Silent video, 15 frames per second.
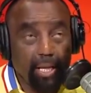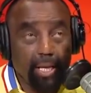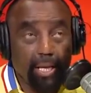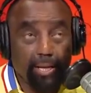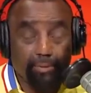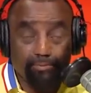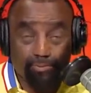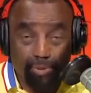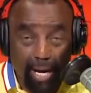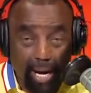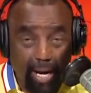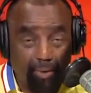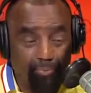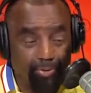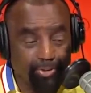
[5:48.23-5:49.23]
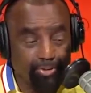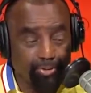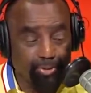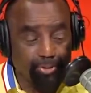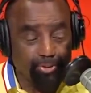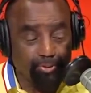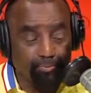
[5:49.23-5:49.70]
And if you have
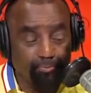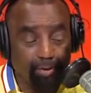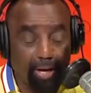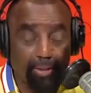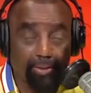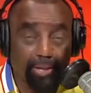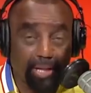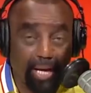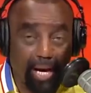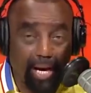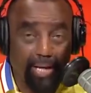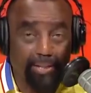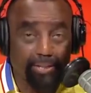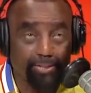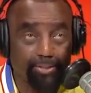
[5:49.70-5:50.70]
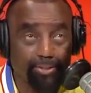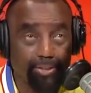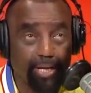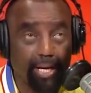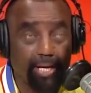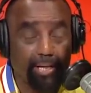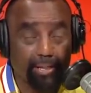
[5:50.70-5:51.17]
returned to the father, God is your
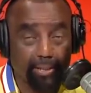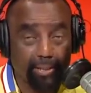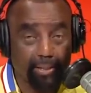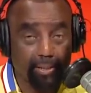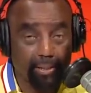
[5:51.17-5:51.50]
daddy.